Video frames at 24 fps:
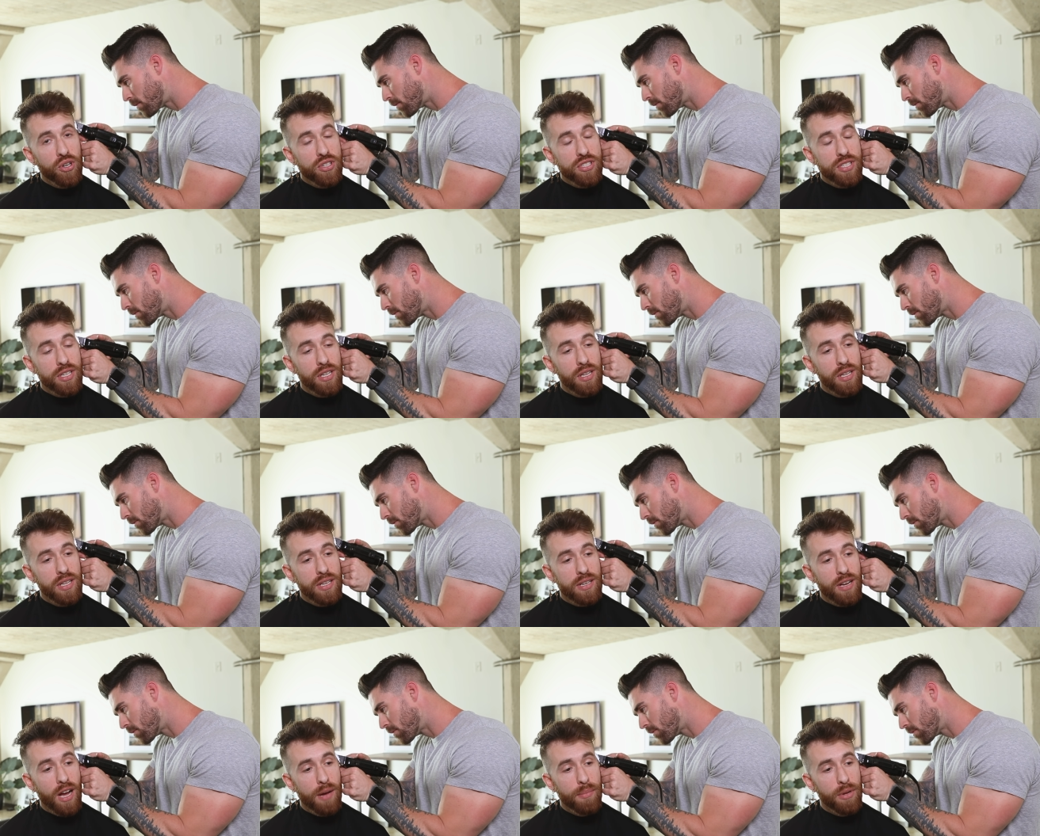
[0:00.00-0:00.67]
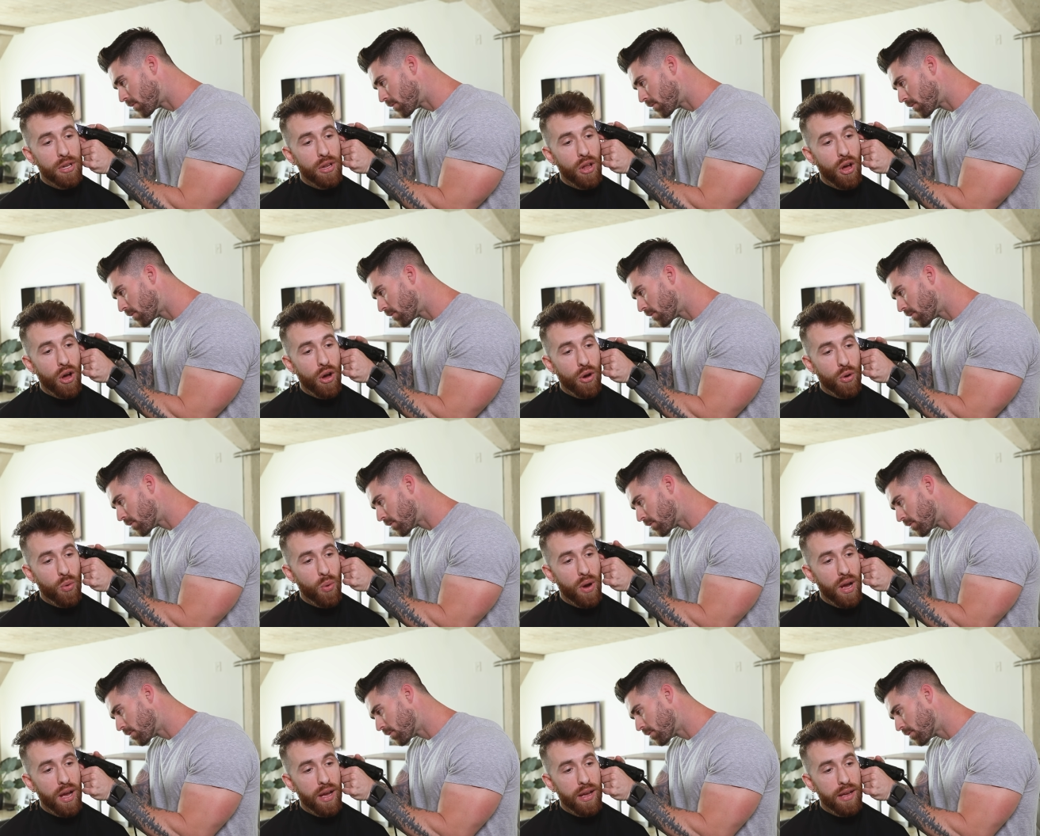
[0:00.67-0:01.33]
Speaker 1: personally come a long
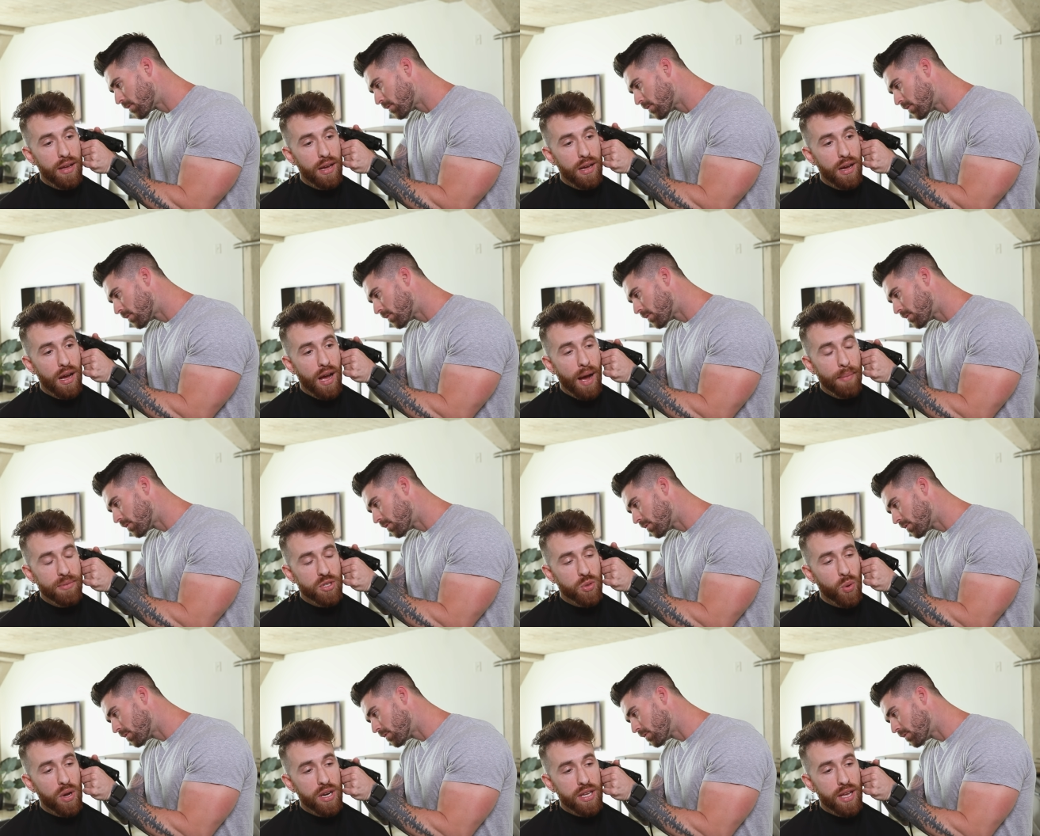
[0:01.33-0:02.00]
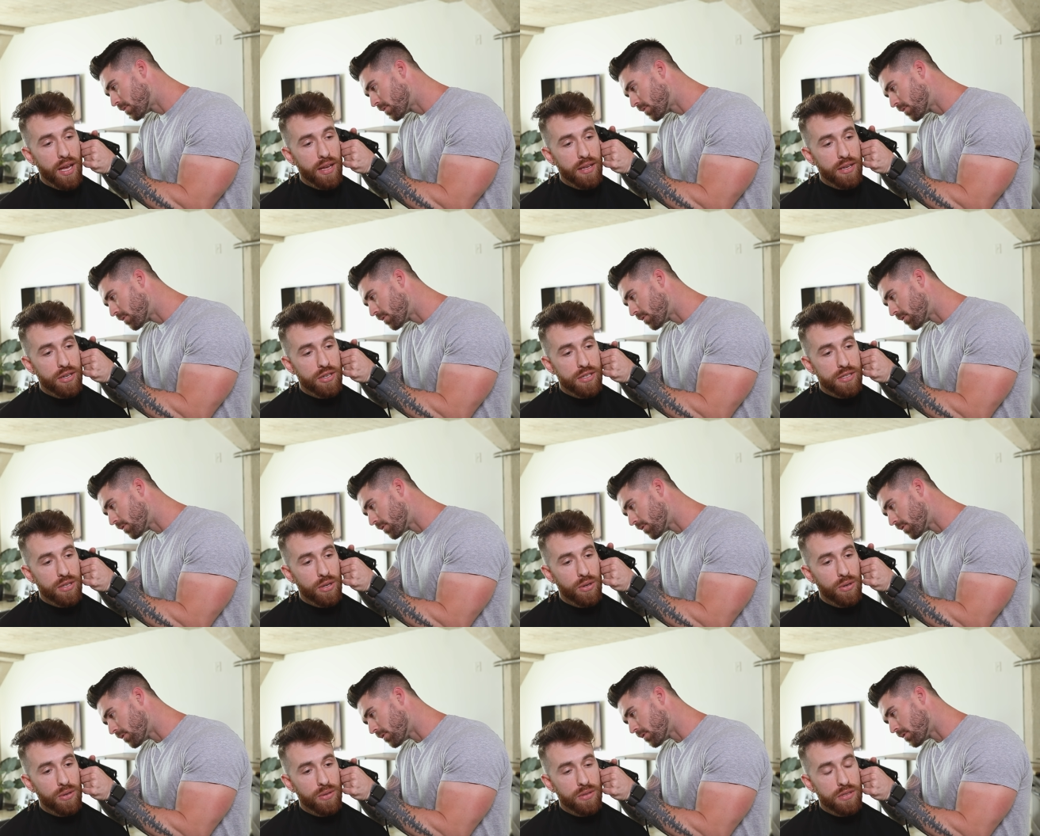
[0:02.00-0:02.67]
way. I'm 28 years
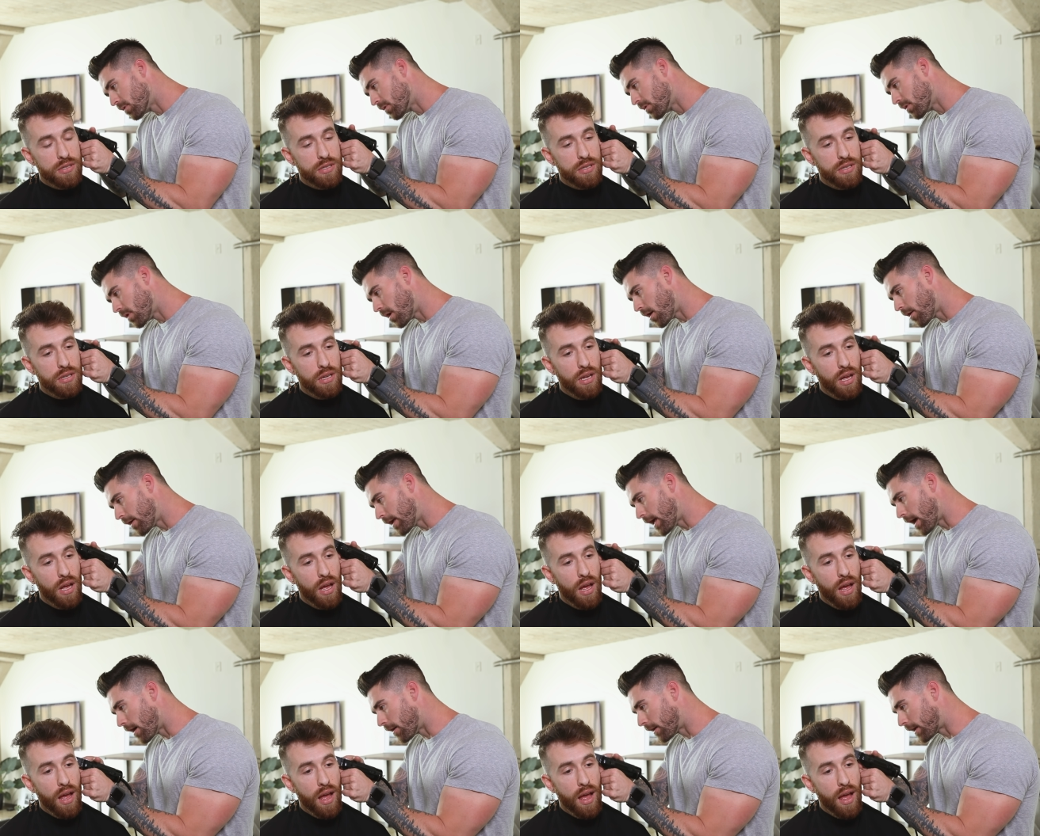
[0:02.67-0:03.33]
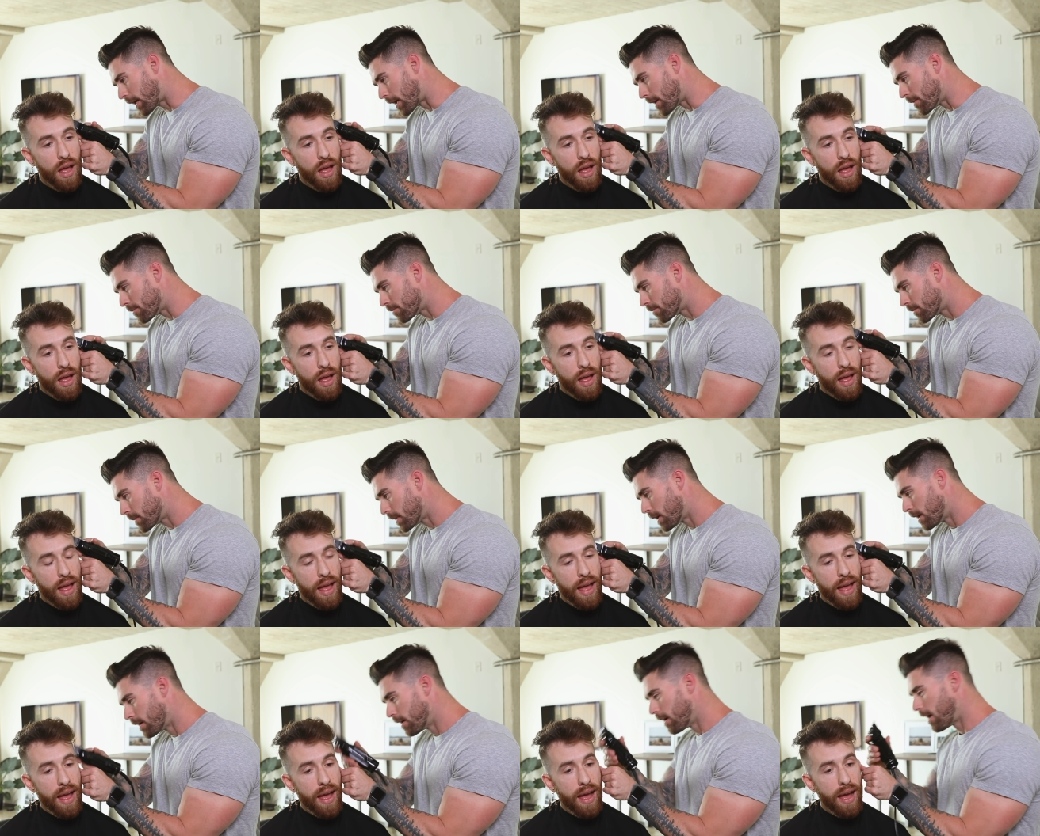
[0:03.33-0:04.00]
old. Oh yeah, okay.
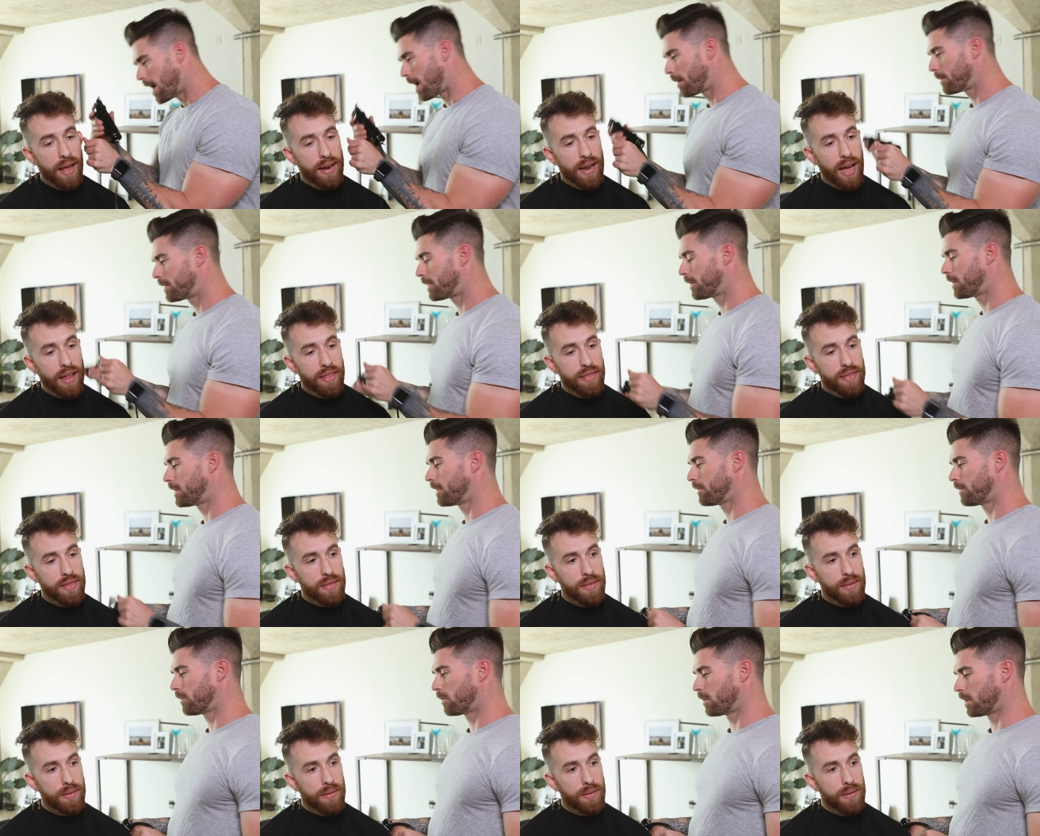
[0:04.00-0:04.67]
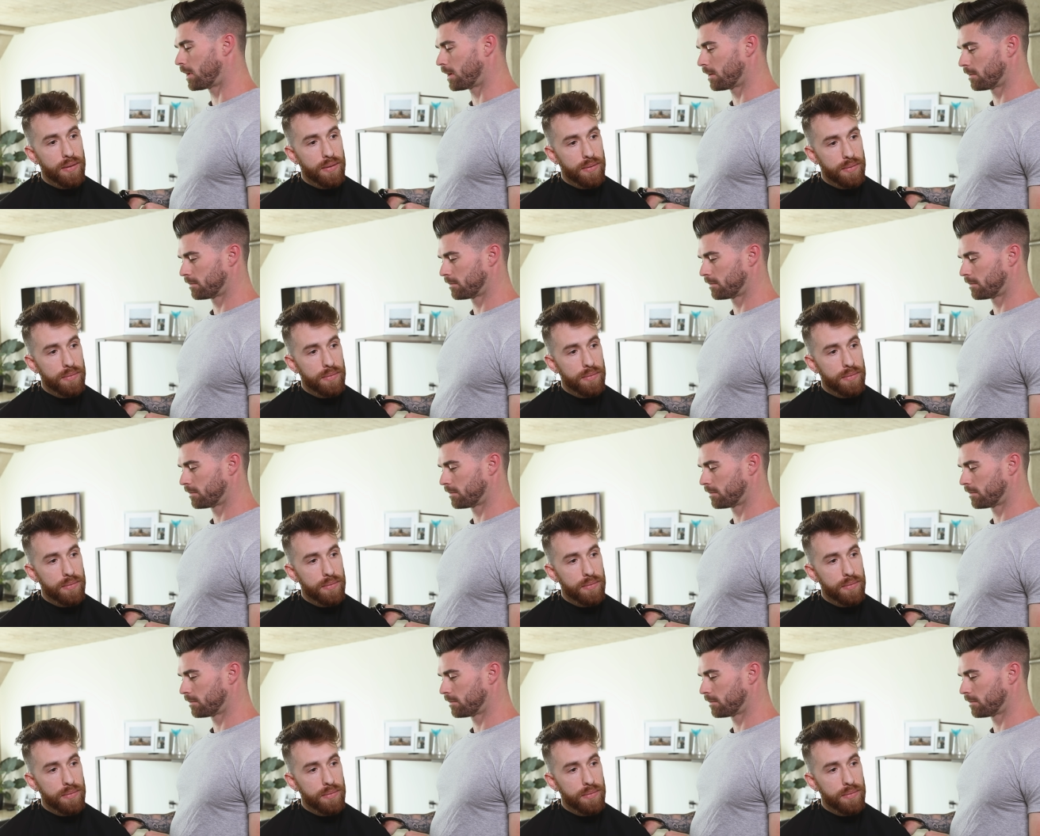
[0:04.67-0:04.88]
And I'm I, 34.